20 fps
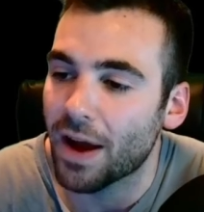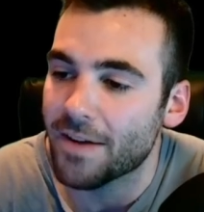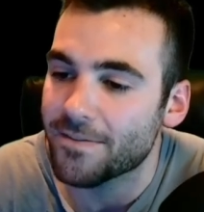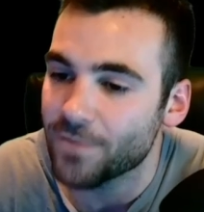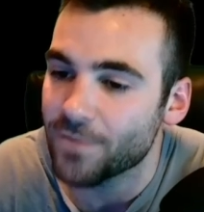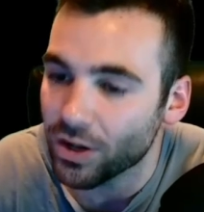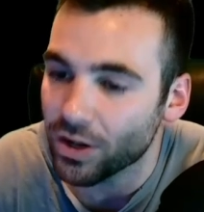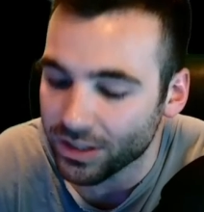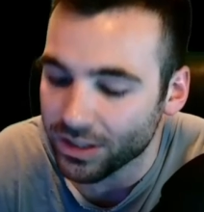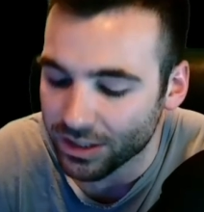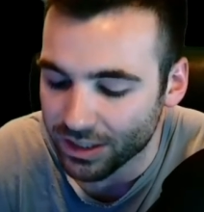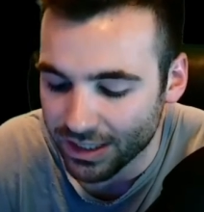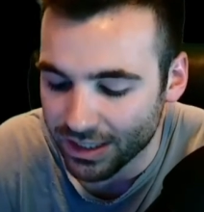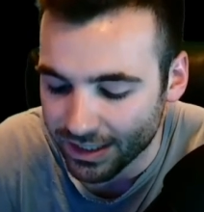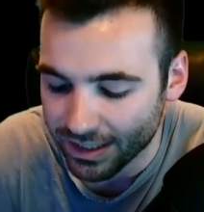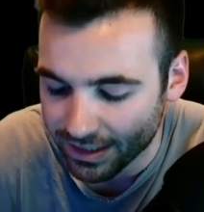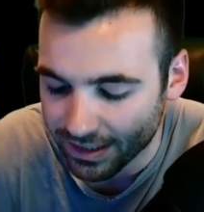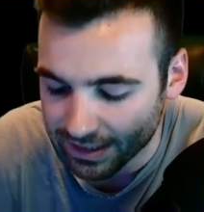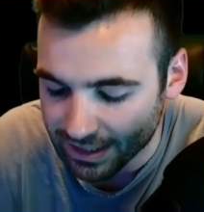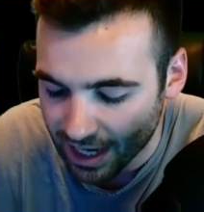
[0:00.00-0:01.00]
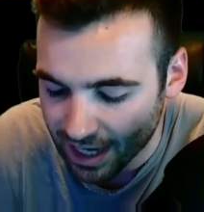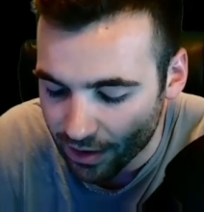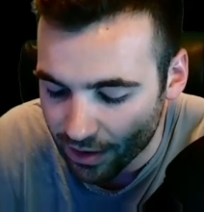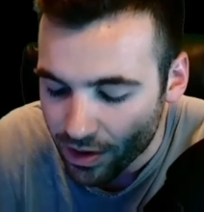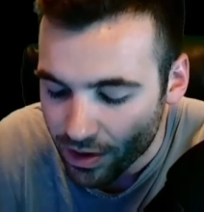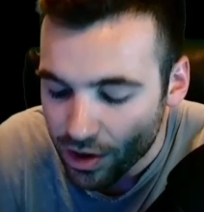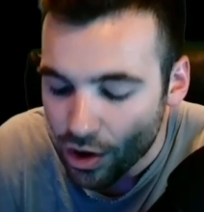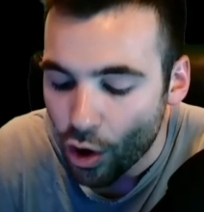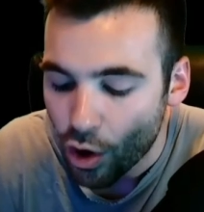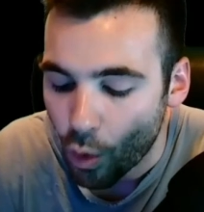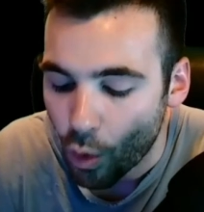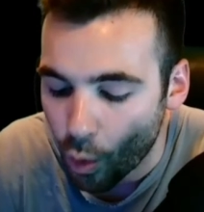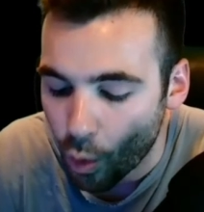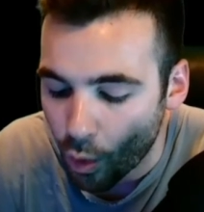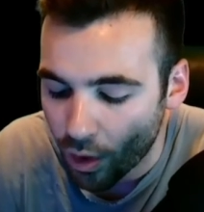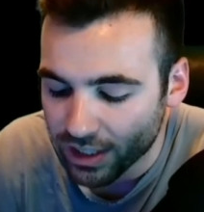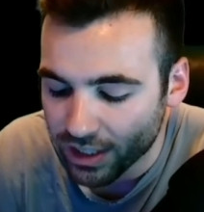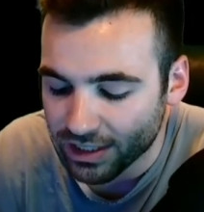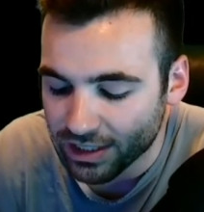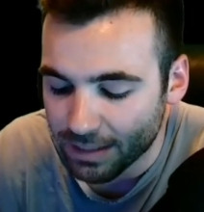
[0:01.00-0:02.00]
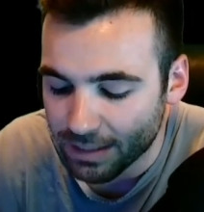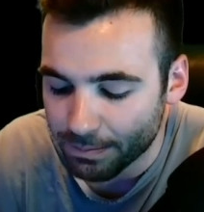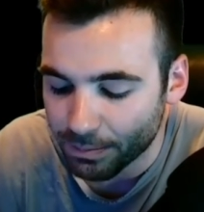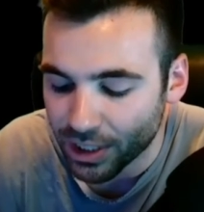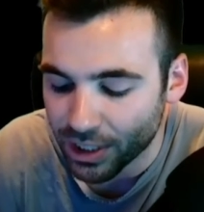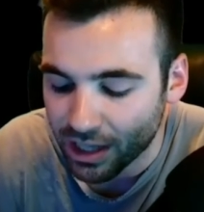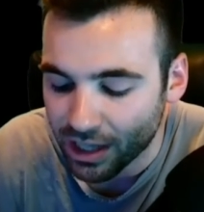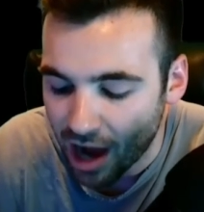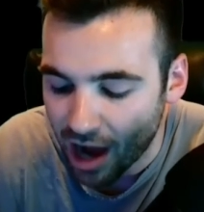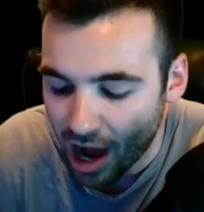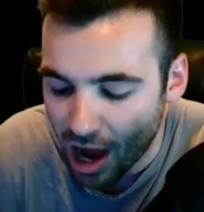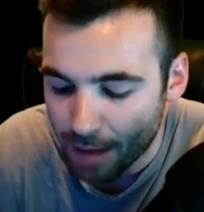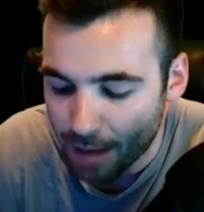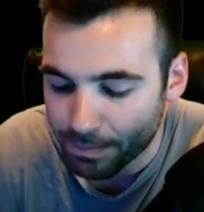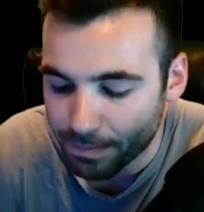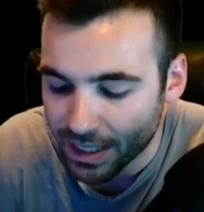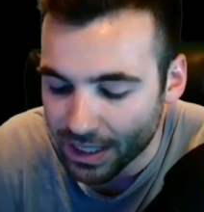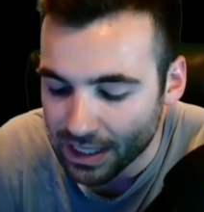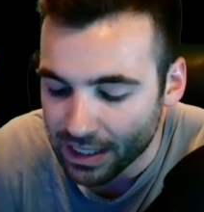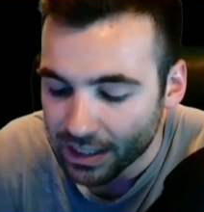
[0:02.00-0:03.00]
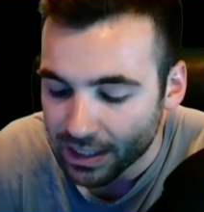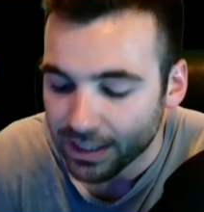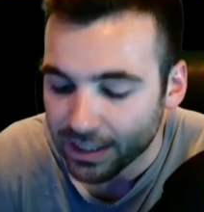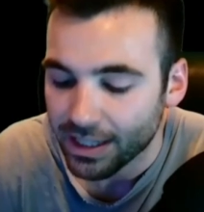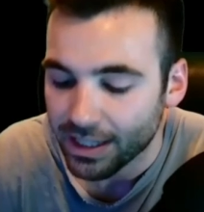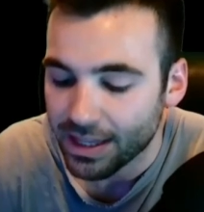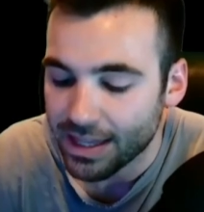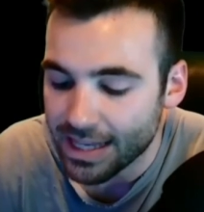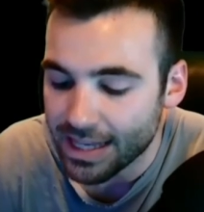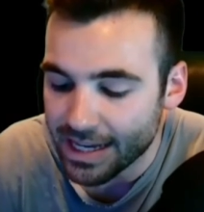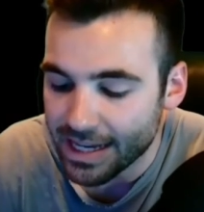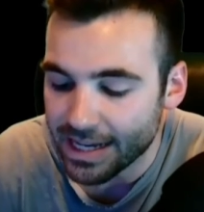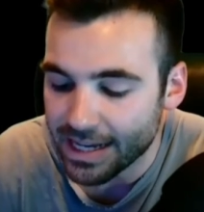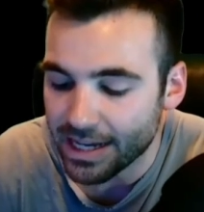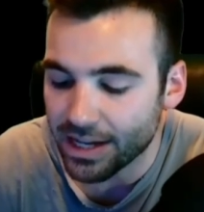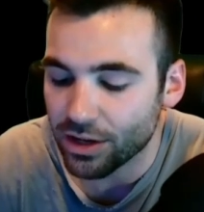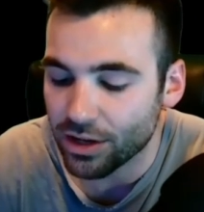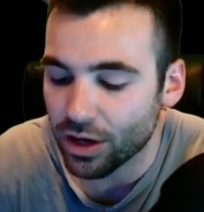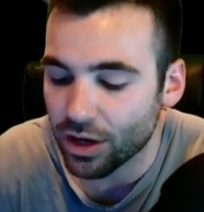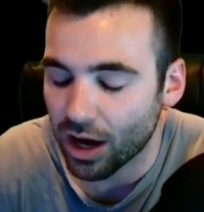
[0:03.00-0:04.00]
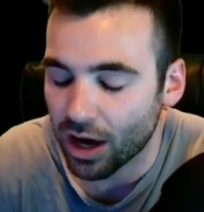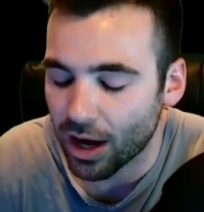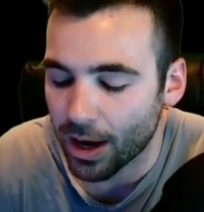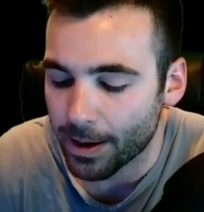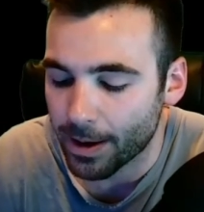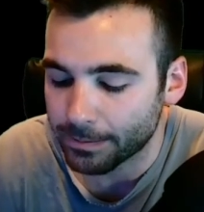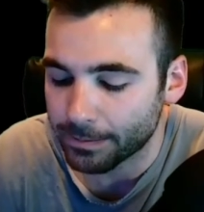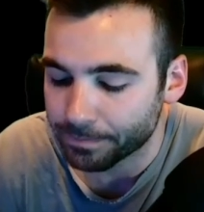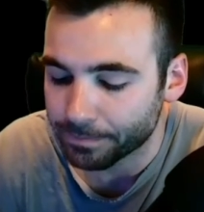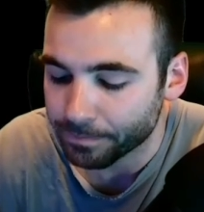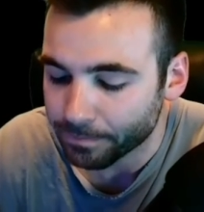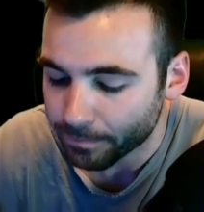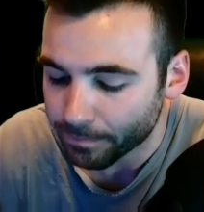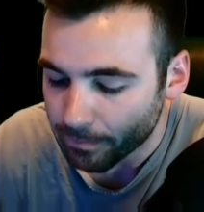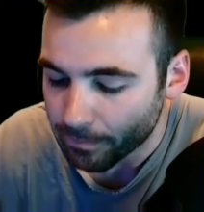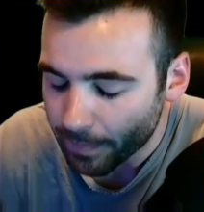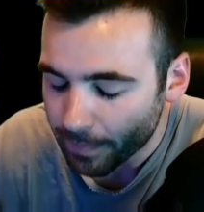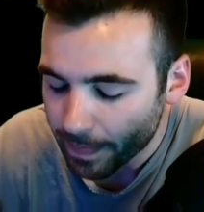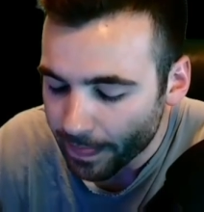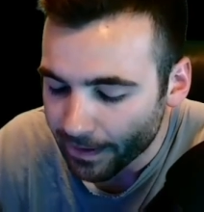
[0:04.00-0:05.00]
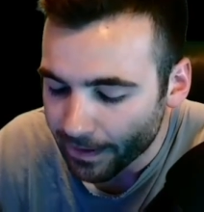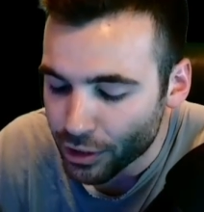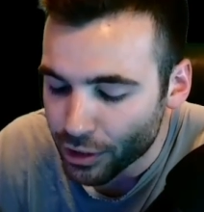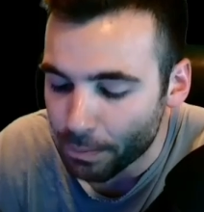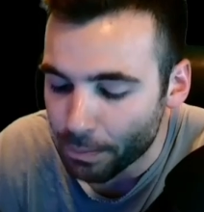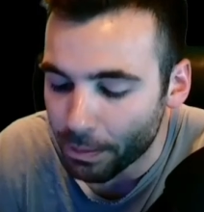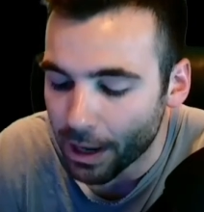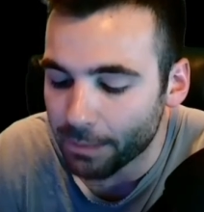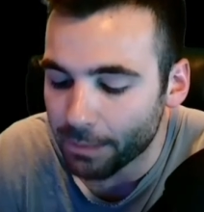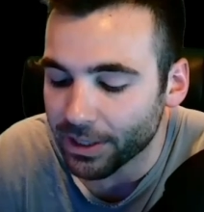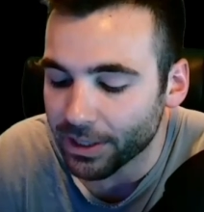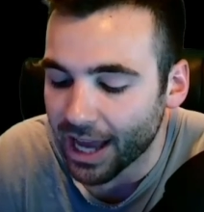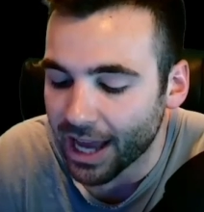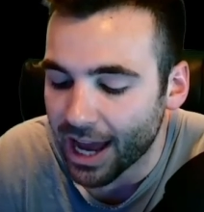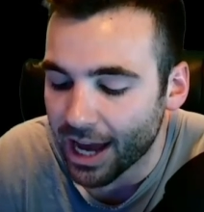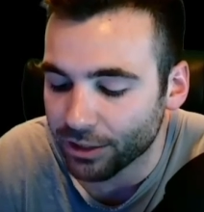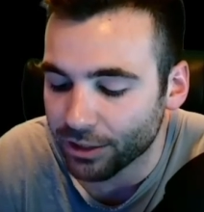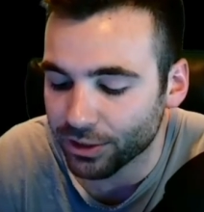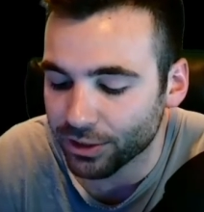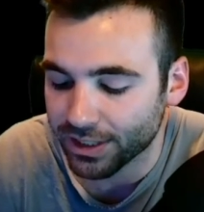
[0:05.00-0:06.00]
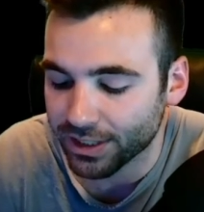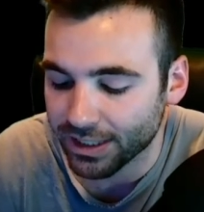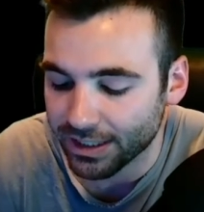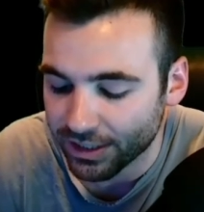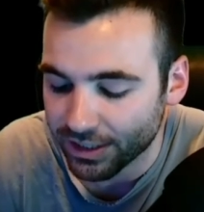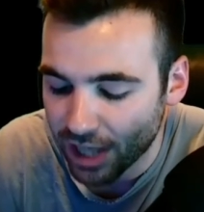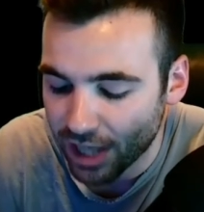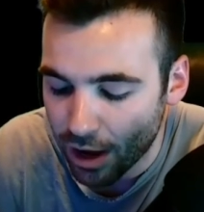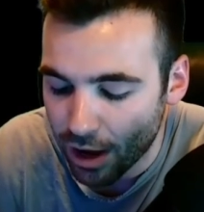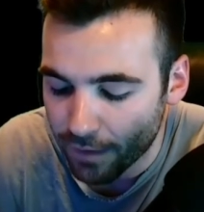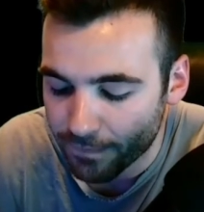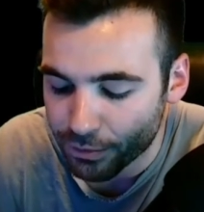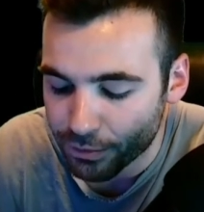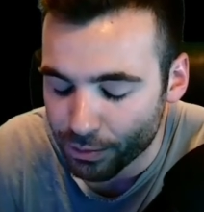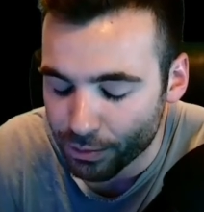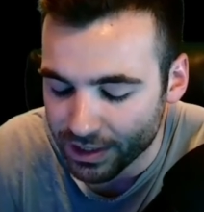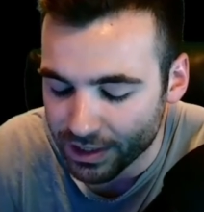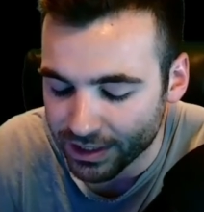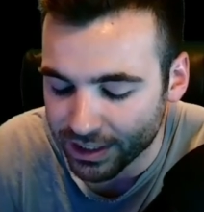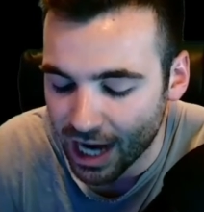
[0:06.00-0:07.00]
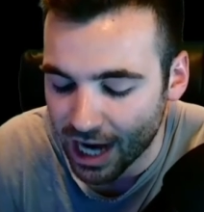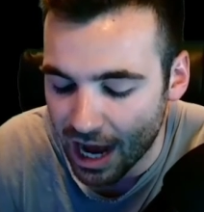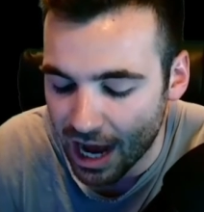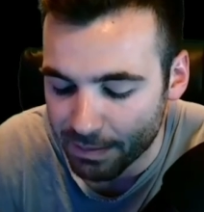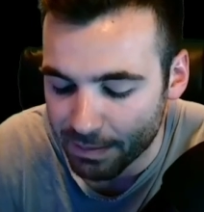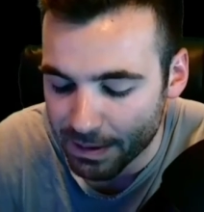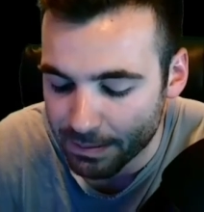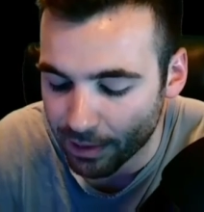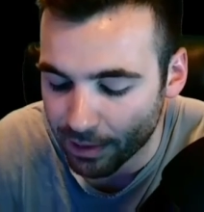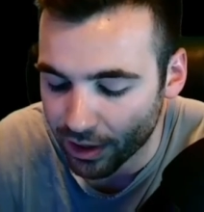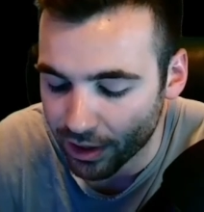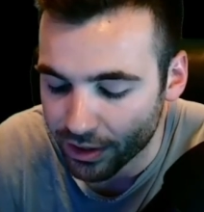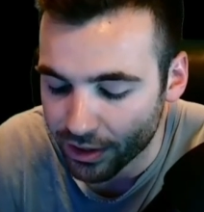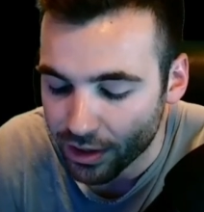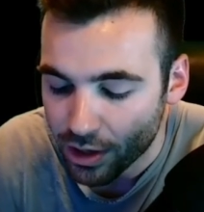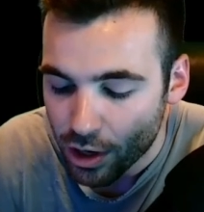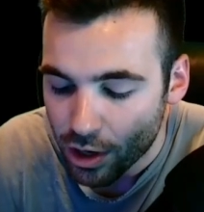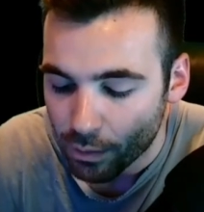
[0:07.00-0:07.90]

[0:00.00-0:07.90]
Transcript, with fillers: funds to this account, or simply copy the um, the public address itself through this copy button.